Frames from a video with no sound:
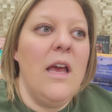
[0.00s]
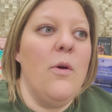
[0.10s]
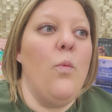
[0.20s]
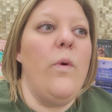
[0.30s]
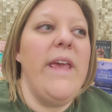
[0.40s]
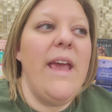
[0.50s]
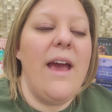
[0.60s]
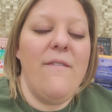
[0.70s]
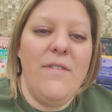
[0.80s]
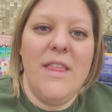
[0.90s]
We
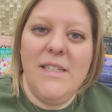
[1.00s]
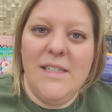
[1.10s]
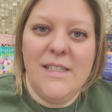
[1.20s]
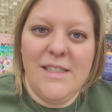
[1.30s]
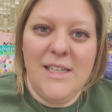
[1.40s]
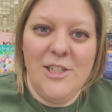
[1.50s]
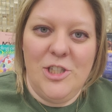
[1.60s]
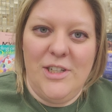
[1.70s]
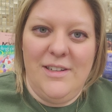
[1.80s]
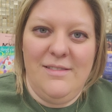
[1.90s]
have the
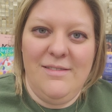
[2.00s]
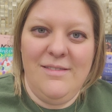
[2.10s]
decision.